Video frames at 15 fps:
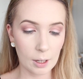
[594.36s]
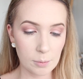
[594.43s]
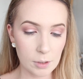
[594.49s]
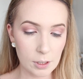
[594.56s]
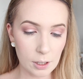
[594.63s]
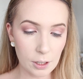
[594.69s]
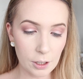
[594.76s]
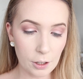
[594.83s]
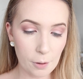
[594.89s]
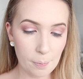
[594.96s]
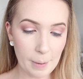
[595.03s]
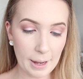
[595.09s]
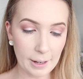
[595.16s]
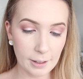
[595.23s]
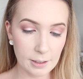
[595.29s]
I'm just going to go
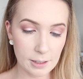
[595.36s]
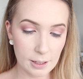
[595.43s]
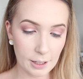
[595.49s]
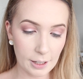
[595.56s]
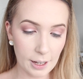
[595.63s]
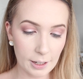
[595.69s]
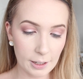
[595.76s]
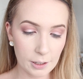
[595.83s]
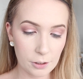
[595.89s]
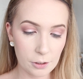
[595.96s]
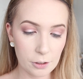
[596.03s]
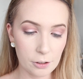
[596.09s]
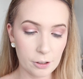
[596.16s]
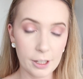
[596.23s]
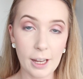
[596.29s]
back into the colour
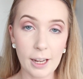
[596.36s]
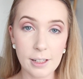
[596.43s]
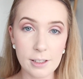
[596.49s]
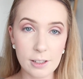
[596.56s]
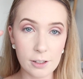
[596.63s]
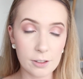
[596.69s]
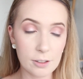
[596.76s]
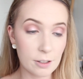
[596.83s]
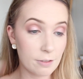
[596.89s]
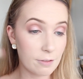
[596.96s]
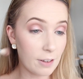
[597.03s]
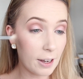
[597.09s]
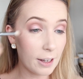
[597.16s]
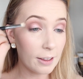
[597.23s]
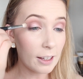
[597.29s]
Nuna again to
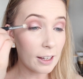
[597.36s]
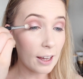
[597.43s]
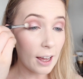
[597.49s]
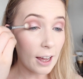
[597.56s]
define the